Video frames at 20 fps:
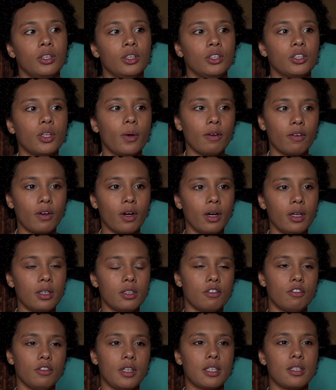so
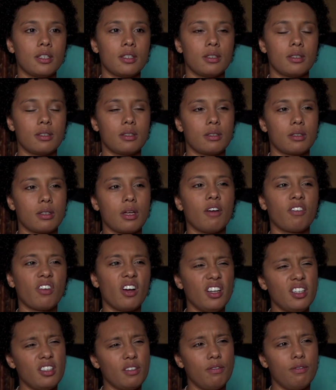
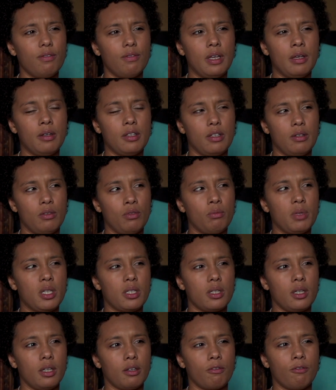it
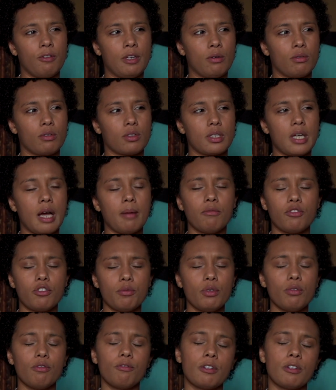almost like feels comfortable,